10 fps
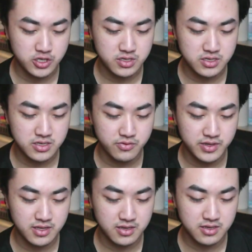
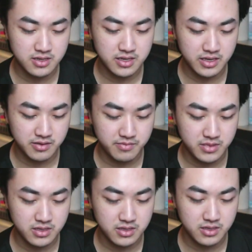win us the game, but
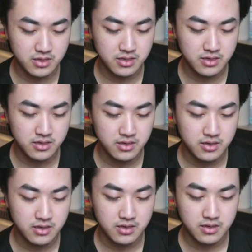
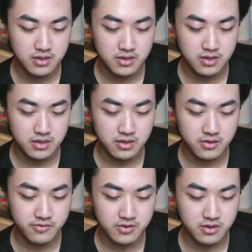I'll go
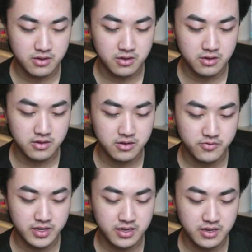for a Hawk
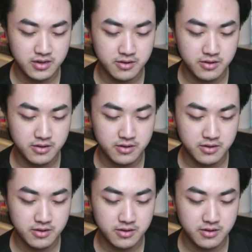Earthquake here.